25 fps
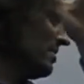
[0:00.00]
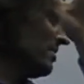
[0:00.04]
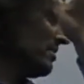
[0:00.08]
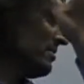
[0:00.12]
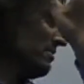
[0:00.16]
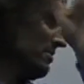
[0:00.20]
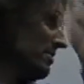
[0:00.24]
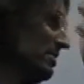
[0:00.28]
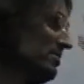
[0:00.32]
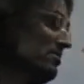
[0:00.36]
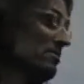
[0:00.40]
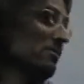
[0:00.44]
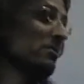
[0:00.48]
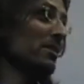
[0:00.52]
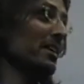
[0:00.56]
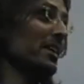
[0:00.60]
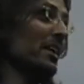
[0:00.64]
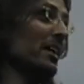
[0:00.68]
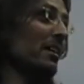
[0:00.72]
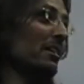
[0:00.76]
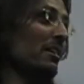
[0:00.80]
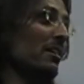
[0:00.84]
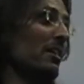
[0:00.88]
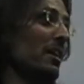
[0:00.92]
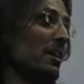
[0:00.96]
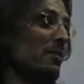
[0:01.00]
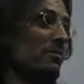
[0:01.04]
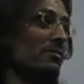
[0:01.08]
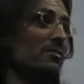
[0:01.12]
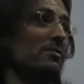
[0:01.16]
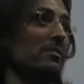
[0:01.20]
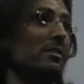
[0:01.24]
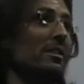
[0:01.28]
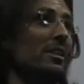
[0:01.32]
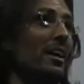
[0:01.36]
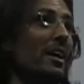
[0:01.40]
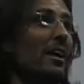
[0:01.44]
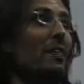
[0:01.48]
Mm. Let's look at our lives.
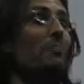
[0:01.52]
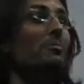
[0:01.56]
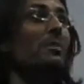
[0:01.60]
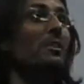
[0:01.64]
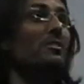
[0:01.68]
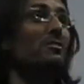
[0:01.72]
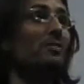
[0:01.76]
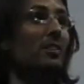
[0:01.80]
How many